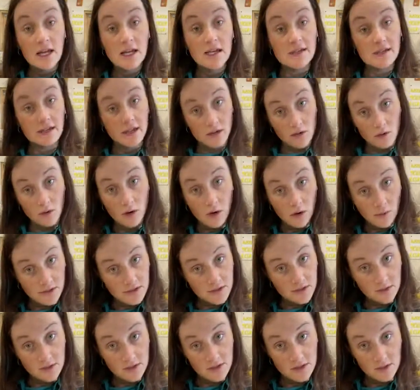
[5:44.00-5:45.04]
is that you always
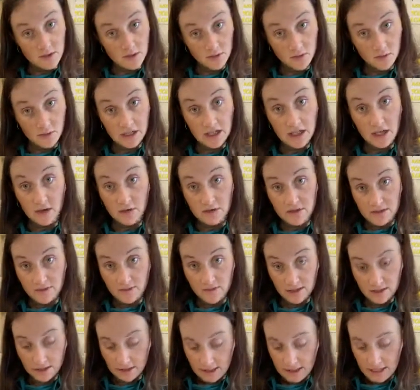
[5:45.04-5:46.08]
wanna do 3 coats of
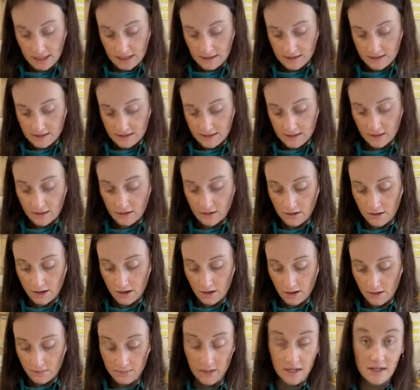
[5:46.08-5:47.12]
the glaze,
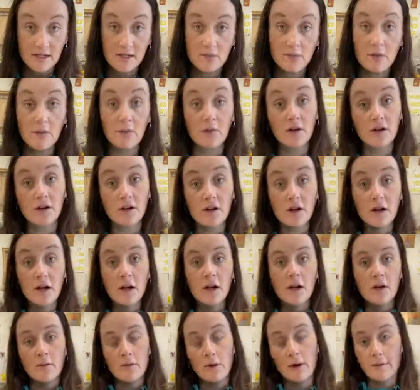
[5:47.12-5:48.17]
because remember,
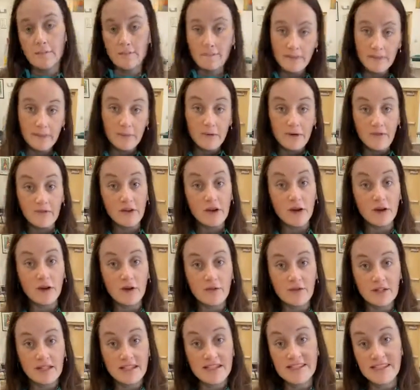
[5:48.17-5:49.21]
well, we haven't gone
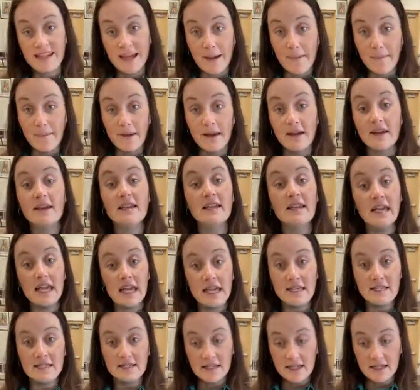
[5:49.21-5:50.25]
over this yet, but
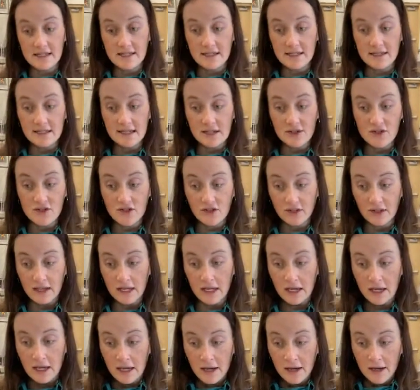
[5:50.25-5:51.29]
glaze is
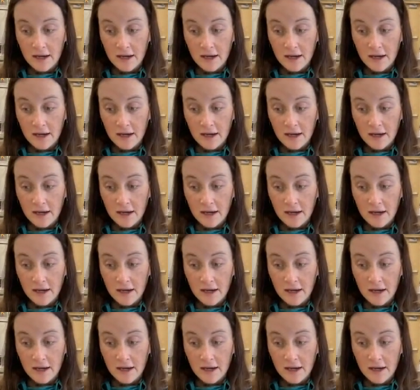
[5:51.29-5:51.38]
essentially